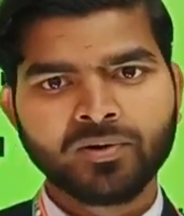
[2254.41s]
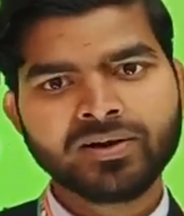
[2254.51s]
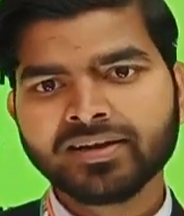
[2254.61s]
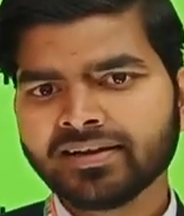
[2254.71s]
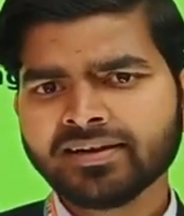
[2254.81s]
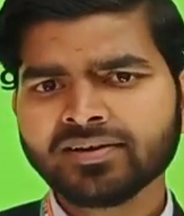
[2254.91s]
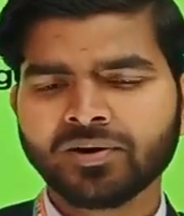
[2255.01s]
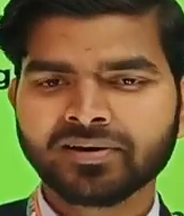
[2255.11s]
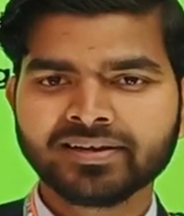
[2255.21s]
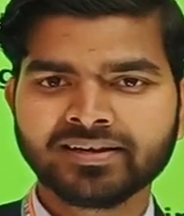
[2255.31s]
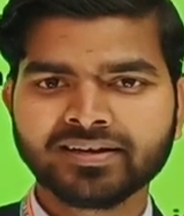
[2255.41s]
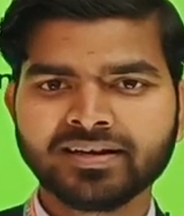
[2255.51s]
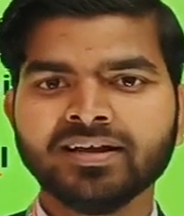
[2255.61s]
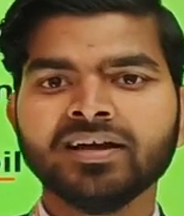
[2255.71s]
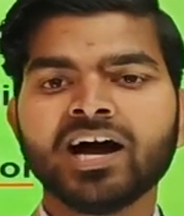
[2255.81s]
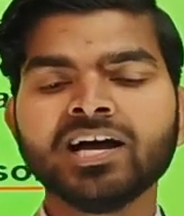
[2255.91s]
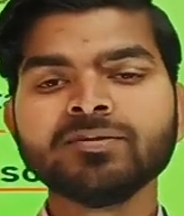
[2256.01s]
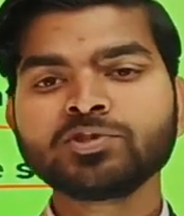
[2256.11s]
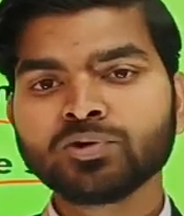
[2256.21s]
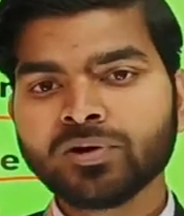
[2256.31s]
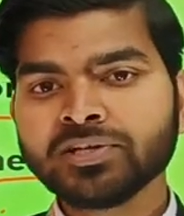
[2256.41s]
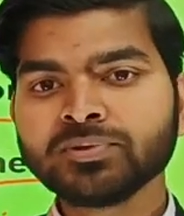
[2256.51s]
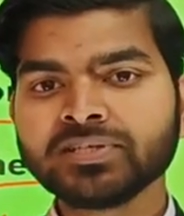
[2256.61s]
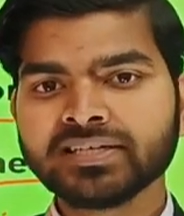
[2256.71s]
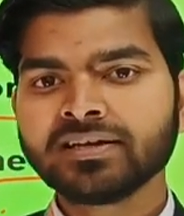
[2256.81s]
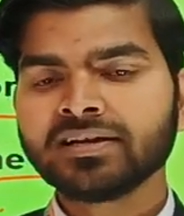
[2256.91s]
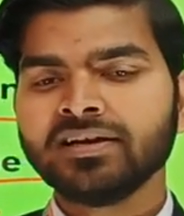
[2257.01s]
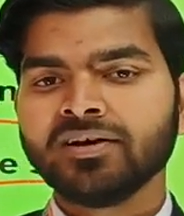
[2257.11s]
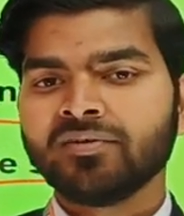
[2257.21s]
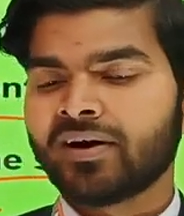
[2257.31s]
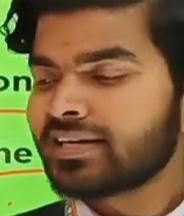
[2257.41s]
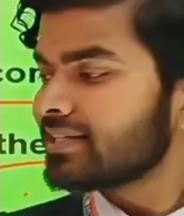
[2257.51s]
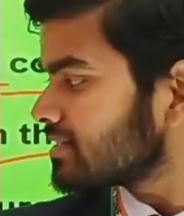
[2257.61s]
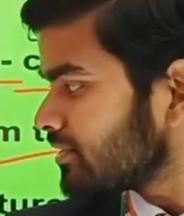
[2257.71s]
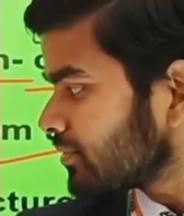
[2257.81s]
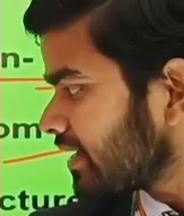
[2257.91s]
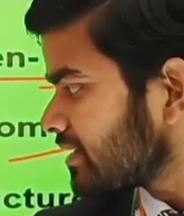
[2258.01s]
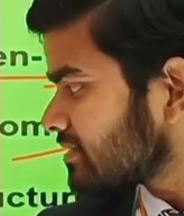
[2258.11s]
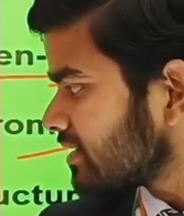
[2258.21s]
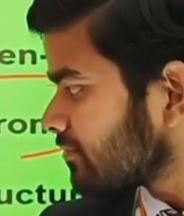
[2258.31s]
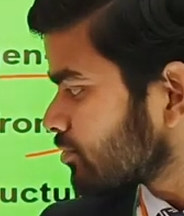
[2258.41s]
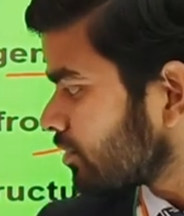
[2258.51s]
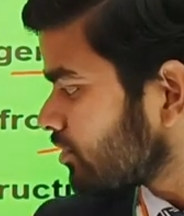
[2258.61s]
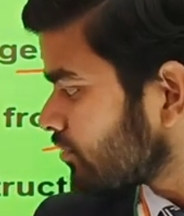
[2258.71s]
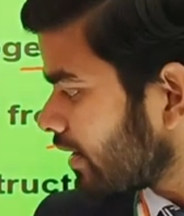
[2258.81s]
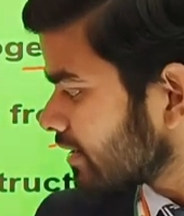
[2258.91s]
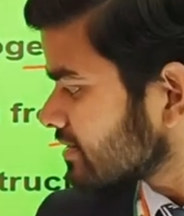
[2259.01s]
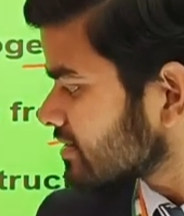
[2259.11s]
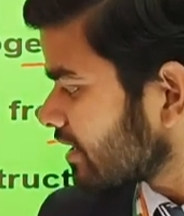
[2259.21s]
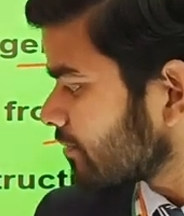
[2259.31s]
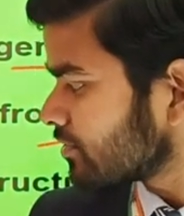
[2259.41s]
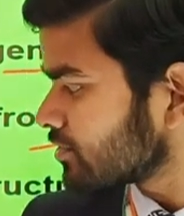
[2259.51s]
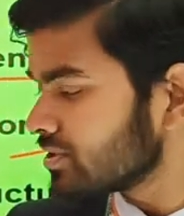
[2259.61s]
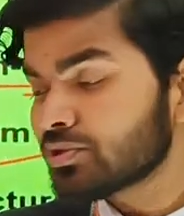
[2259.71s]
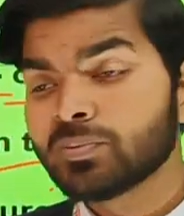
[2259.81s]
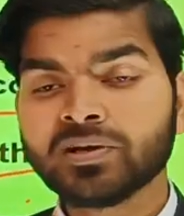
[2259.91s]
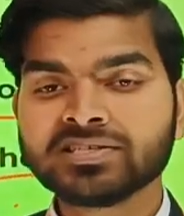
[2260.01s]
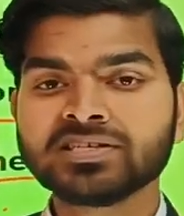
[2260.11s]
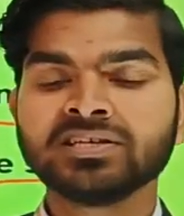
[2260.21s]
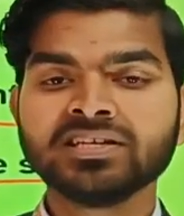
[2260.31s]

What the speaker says: All clear? All clear. I have told you dear what is nucleus. I have told you what is cytoplasm.